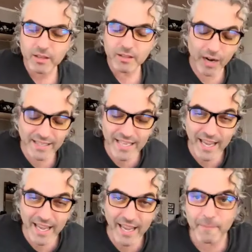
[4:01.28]
The right
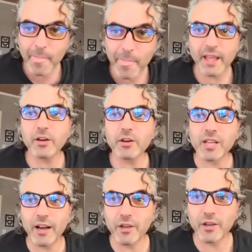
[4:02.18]
take.
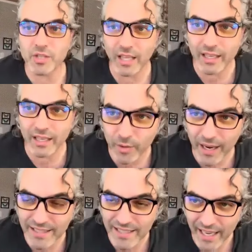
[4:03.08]
Here's how you select the
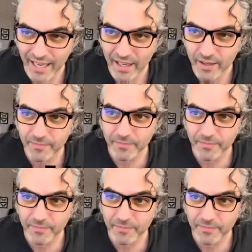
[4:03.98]
right take.